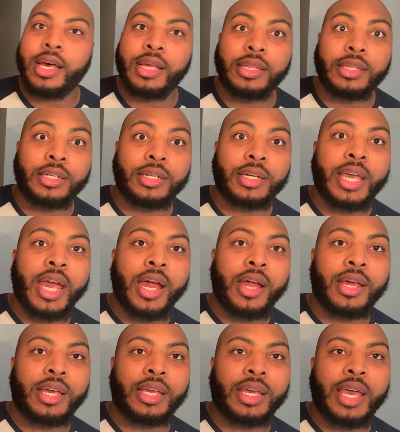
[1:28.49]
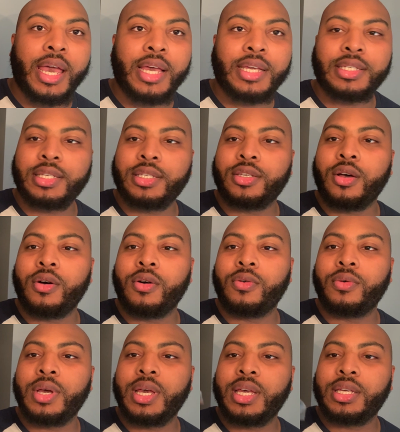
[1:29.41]
little carrying case as
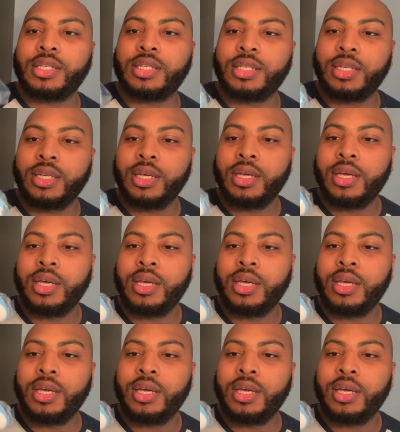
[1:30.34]
always.